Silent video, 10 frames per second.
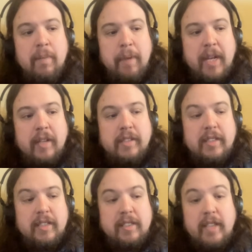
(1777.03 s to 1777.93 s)
because
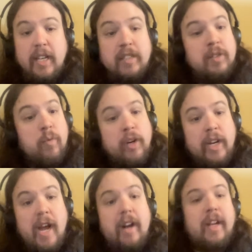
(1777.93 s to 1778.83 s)
this thing isn't
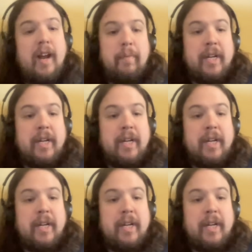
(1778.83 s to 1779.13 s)
working out again,